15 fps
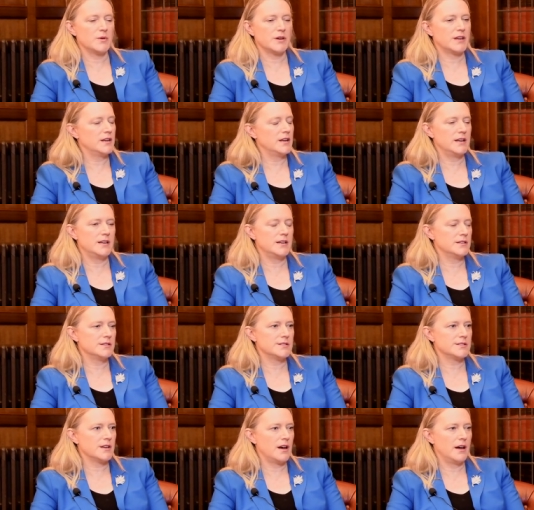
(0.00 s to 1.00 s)
But
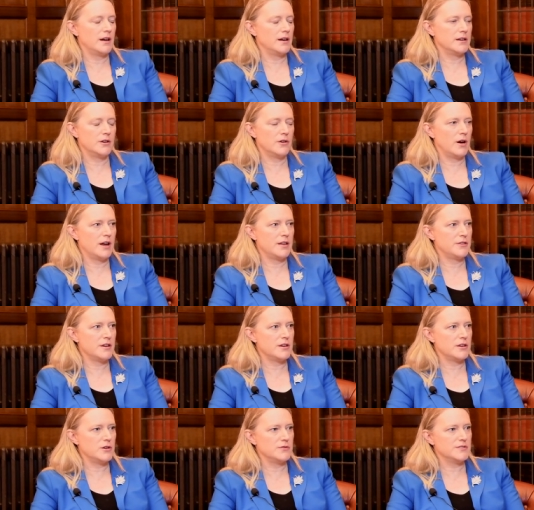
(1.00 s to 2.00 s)
Canadians, uh, you know, I
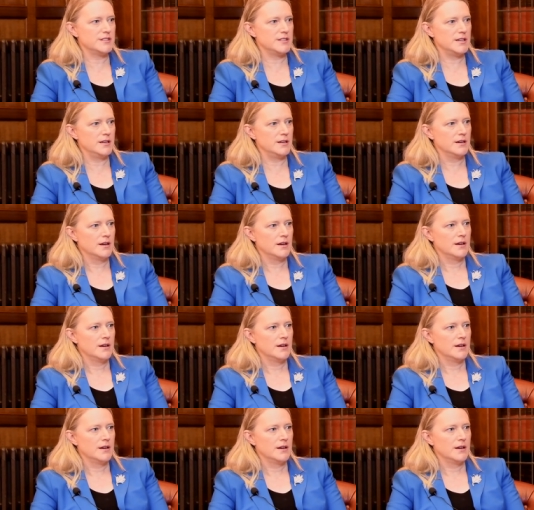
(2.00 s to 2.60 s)
think you've seen